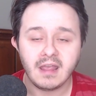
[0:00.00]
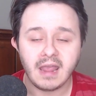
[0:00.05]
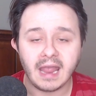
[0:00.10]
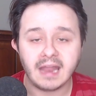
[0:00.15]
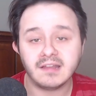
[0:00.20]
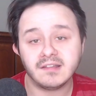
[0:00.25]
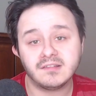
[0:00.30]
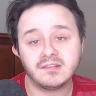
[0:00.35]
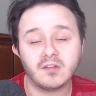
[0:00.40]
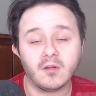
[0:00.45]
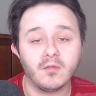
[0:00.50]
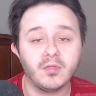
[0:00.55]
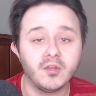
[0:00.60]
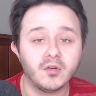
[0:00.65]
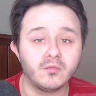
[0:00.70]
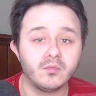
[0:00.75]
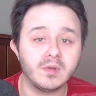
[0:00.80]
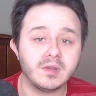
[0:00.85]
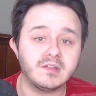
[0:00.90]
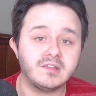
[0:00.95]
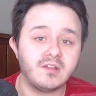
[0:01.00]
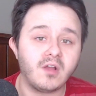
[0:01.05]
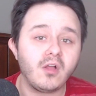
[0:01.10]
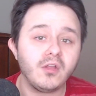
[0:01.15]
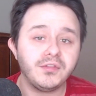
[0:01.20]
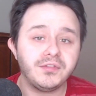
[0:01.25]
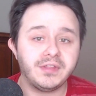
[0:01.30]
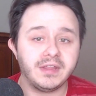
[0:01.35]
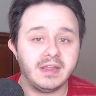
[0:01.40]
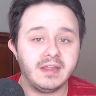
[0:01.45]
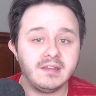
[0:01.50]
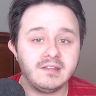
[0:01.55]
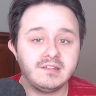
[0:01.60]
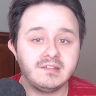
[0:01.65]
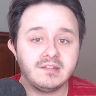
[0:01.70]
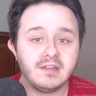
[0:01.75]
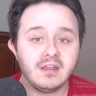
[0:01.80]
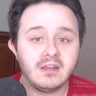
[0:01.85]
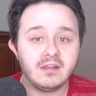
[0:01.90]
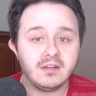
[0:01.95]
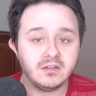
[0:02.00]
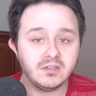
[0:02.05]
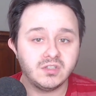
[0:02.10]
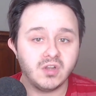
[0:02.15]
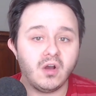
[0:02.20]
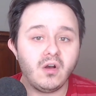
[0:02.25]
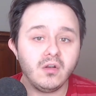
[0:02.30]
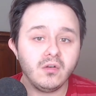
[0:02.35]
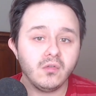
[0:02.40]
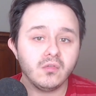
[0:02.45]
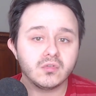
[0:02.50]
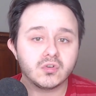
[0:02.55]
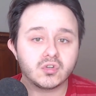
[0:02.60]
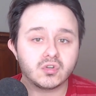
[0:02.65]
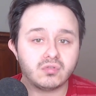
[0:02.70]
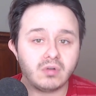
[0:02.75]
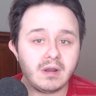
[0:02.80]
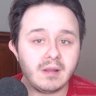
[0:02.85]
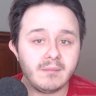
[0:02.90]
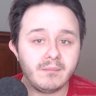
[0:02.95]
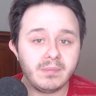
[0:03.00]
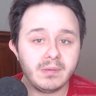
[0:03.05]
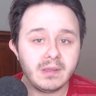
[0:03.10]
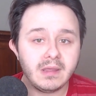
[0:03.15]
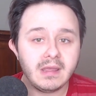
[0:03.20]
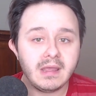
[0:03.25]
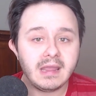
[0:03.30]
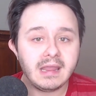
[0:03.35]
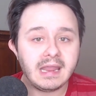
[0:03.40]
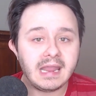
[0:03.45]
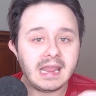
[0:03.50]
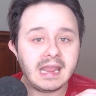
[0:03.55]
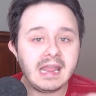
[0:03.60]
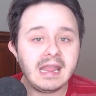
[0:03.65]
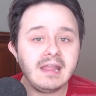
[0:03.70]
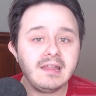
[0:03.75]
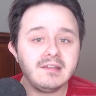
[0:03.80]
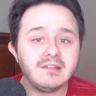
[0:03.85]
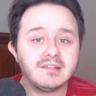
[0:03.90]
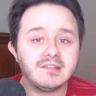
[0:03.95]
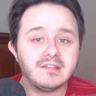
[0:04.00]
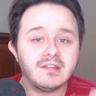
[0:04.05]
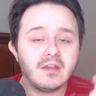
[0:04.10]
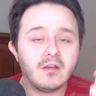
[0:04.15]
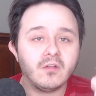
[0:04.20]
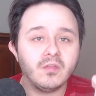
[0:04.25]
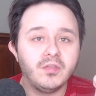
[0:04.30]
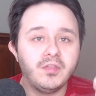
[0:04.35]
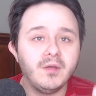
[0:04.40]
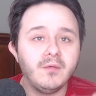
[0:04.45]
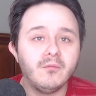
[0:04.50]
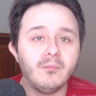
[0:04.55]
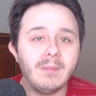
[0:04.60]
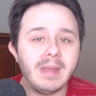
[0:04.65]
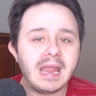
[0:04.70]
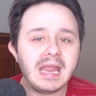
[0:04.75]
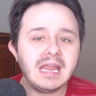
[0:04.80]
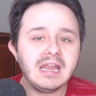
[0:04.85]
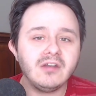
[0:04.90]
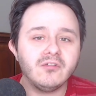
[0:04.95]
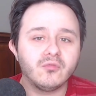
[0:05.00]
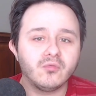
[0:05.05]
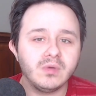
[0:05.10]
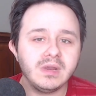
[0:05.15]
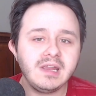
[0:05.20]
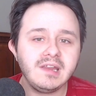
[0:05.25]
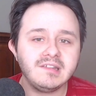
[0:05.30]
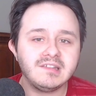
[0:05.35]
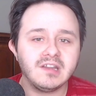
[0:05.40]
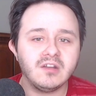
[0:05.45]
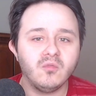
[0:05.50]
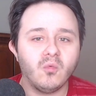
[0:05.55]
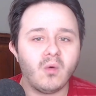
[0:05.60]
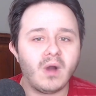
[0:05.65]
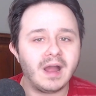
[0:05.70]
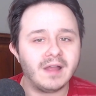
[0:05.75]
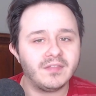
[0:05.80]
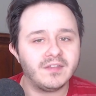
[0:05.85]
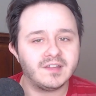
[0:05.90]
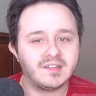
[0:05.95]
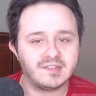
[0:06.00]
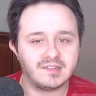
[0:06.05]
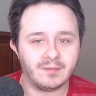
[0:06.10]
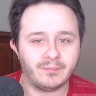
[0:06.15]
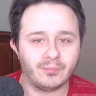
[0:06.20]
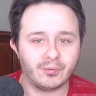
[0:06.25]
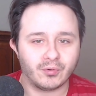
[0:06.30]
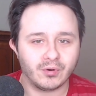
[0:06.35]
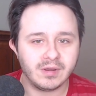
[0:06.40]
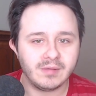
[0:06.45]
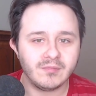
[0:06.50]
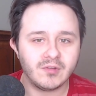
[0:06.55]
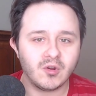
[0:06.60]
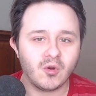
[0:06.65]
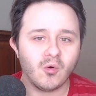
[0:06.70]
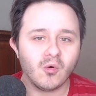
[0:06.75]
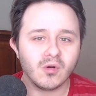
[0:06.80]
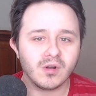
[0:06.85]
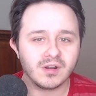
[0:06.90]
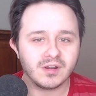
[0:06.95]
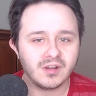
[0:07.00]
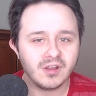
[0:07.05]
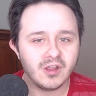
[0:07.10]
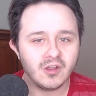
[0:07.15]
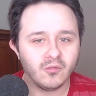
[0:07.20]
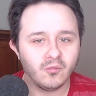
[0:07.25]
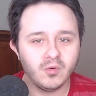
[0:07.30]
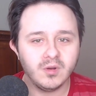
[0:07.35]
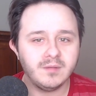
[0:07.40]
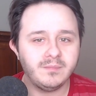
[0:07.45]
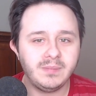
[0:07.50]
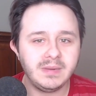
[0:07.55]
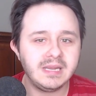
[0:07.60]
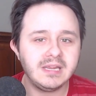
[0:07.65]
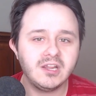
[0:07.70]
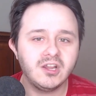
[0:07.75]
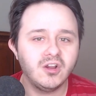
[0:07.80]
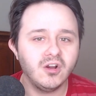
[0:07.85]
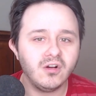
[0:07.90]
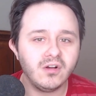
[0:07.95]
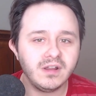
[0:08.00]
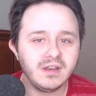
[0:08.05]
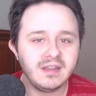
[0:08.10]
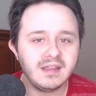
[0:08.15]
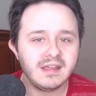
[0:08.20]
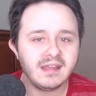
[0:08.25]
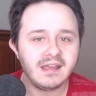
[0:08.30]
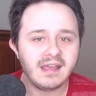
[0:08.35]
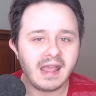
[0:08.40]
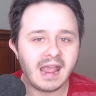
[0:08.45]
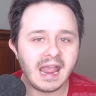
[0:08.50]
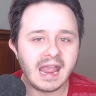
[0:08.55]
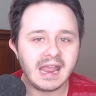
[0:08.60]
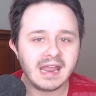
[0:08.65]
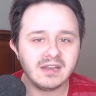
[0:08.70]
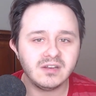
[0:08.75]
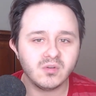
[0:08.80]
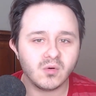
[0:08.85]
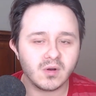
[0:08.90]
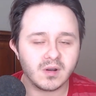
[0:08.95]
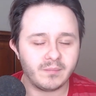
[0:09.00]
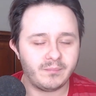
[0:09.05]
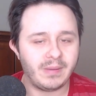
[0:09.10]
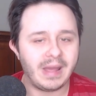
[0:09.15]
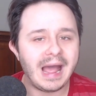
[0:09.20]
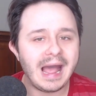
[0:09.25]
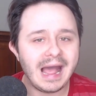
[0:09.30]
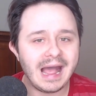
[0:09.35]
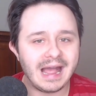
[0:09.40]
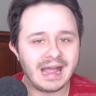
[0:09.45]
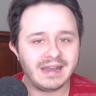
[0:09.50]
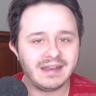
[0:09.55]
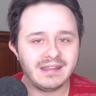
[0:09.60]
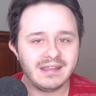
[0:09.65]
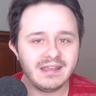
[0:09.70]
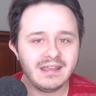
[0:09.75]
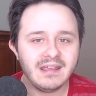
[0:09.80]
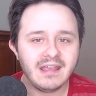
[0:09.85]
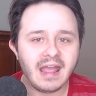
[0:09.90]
And so the result is Donald Trump is the main reason why the Supreme Court would be good and or bad.